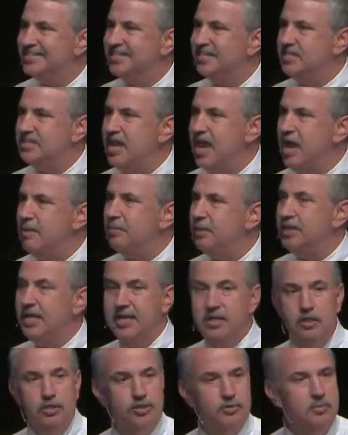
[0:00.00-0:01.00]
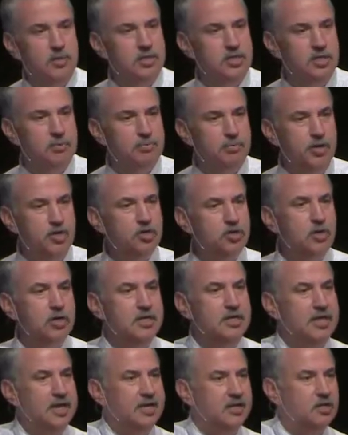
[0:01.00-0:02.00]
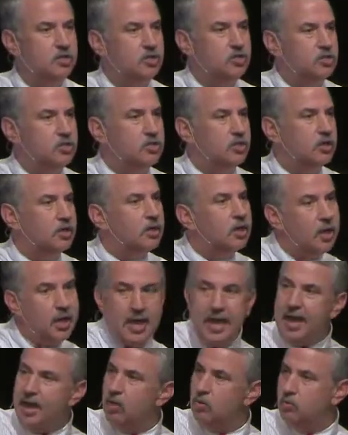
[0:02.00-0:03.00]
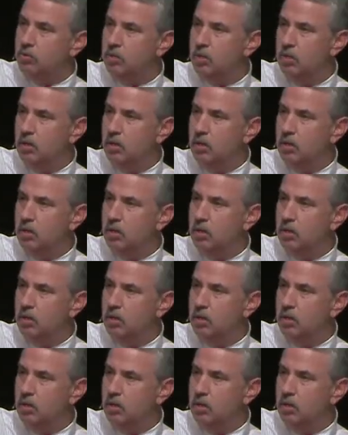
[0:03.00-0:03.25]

the tablet and the 3D printer, connected to the cloud,